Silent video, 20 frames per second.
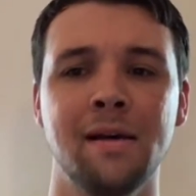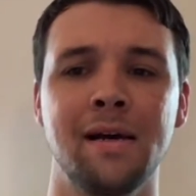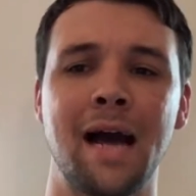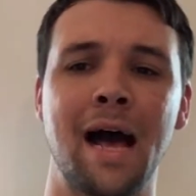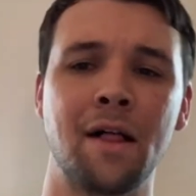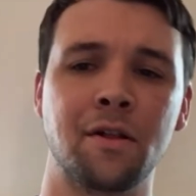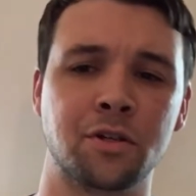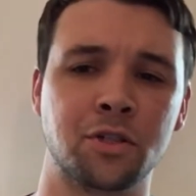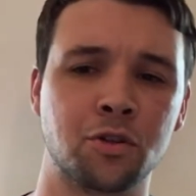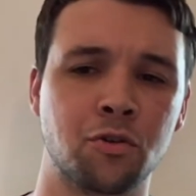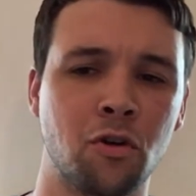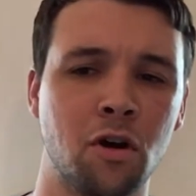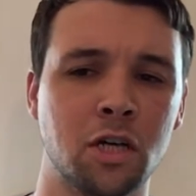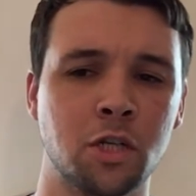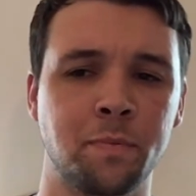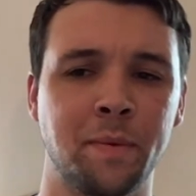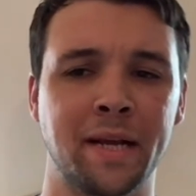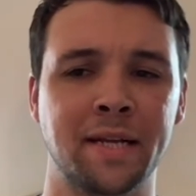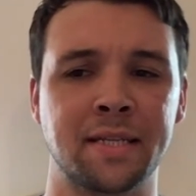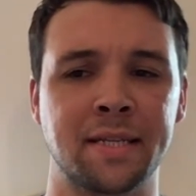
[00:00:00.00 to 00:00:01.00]
Alex
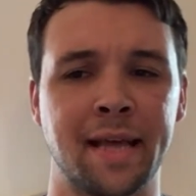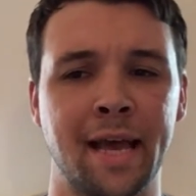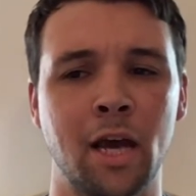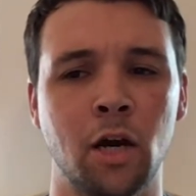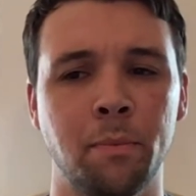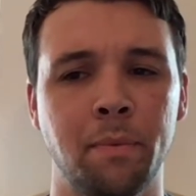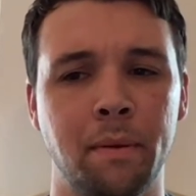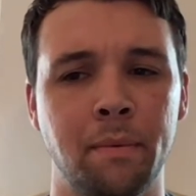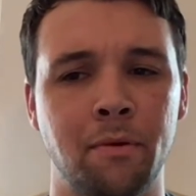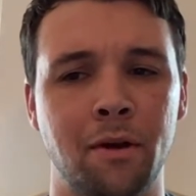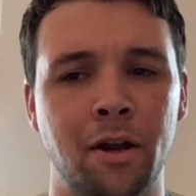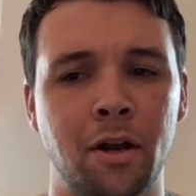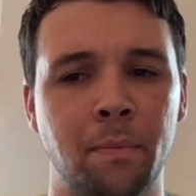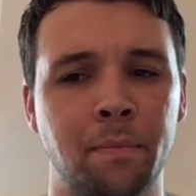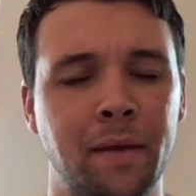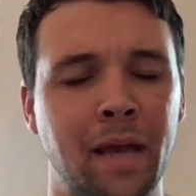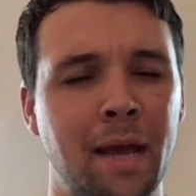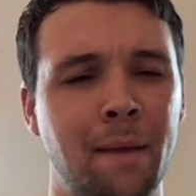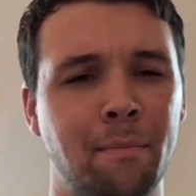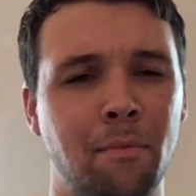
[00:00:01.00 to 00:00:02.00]
Crosby gets the ALPB
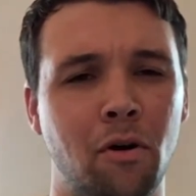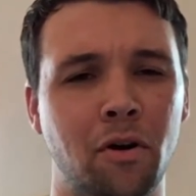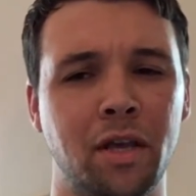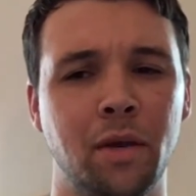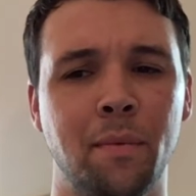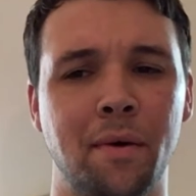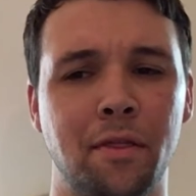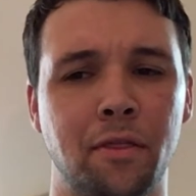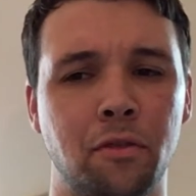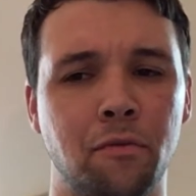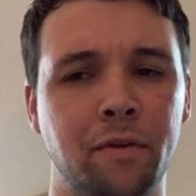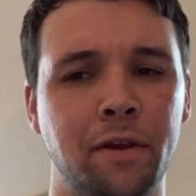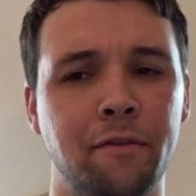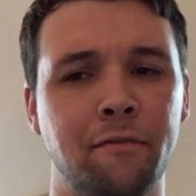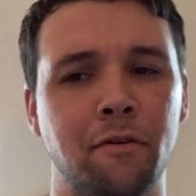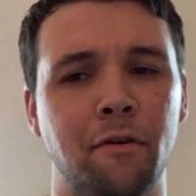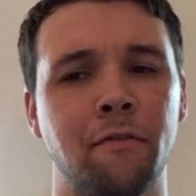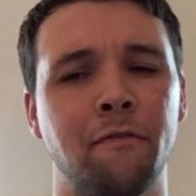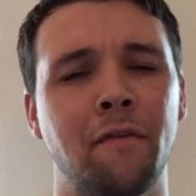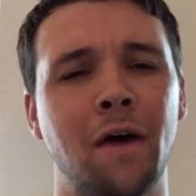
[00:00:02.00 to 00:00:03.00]
Roundup game ball. He went 3
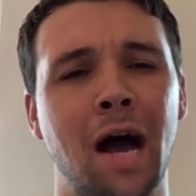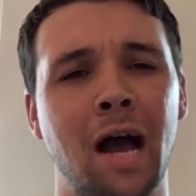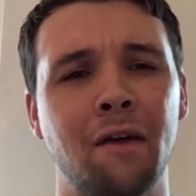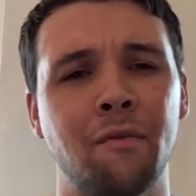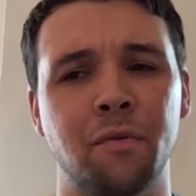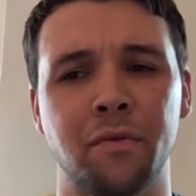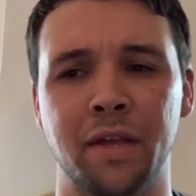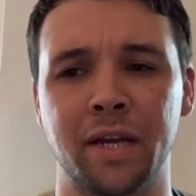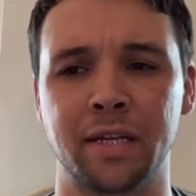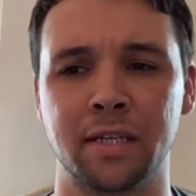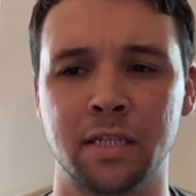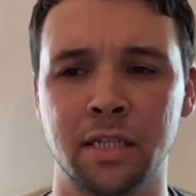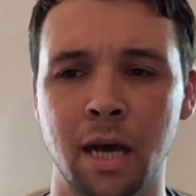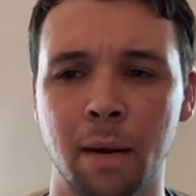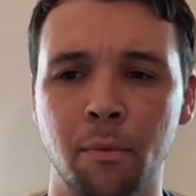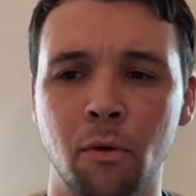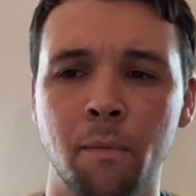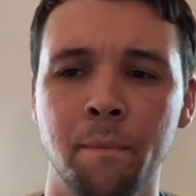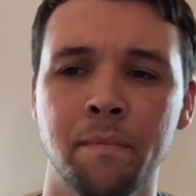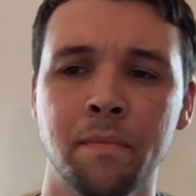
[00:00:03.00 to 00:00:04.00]
for 5 with a
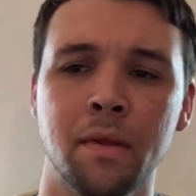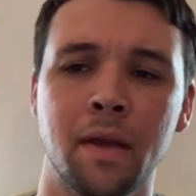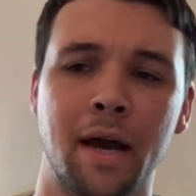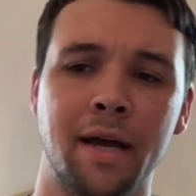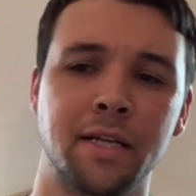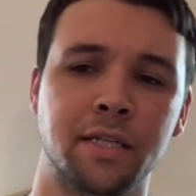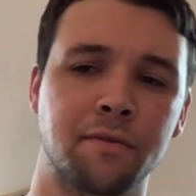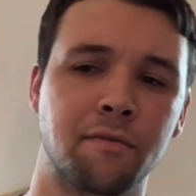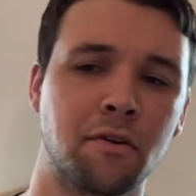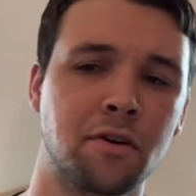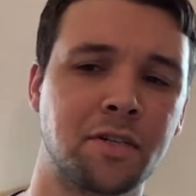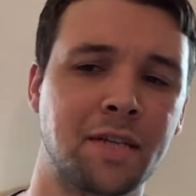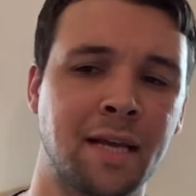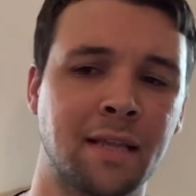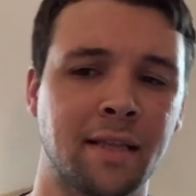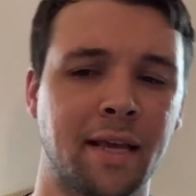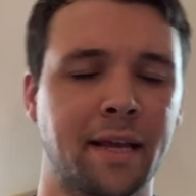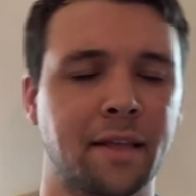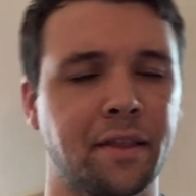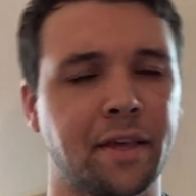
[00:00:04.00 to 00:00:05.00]
double and his first
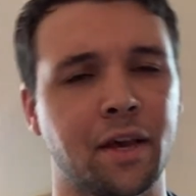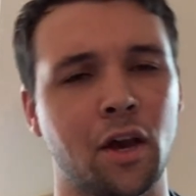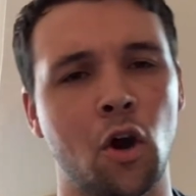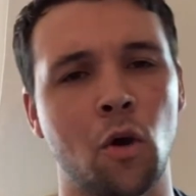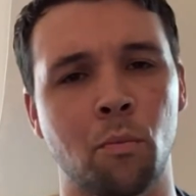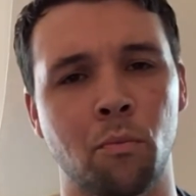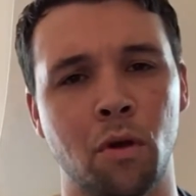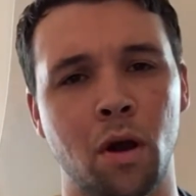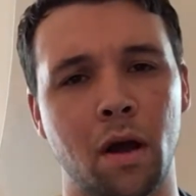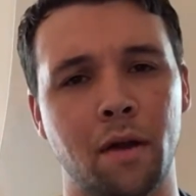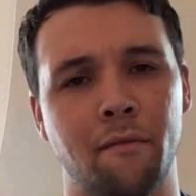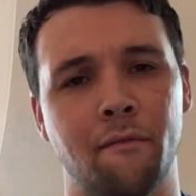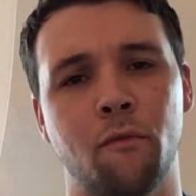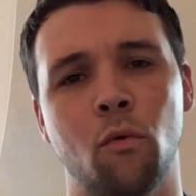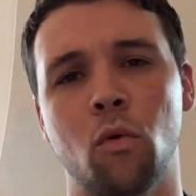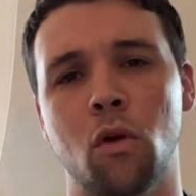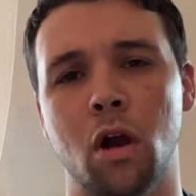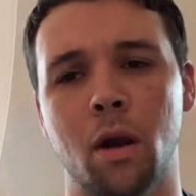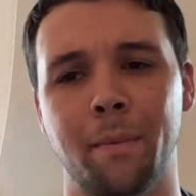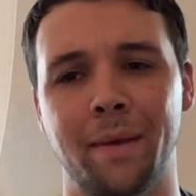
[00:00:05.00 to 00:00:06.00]
Atlantic League home run.
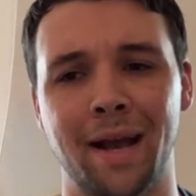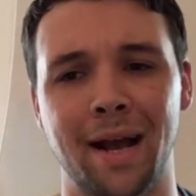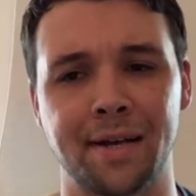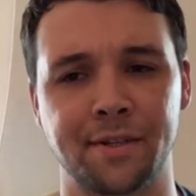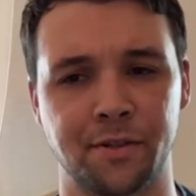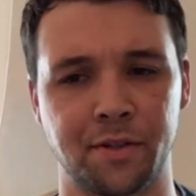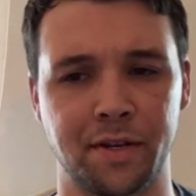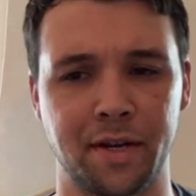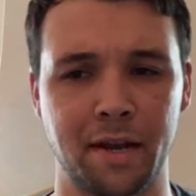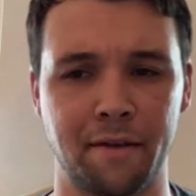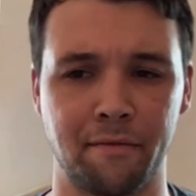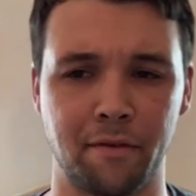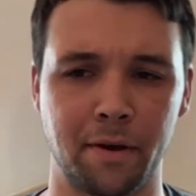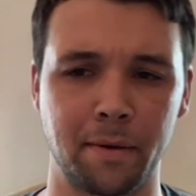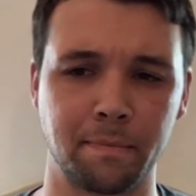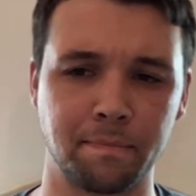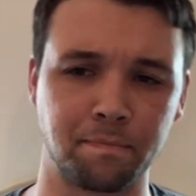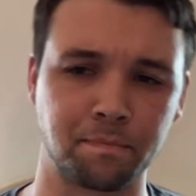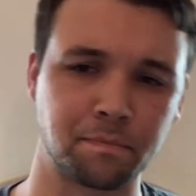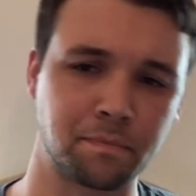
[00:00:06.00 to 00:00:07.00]
4 RBIs on the day for
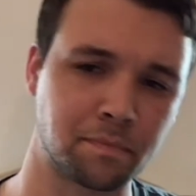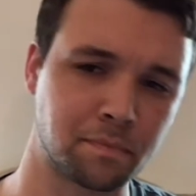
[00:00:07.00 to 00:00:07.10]
him.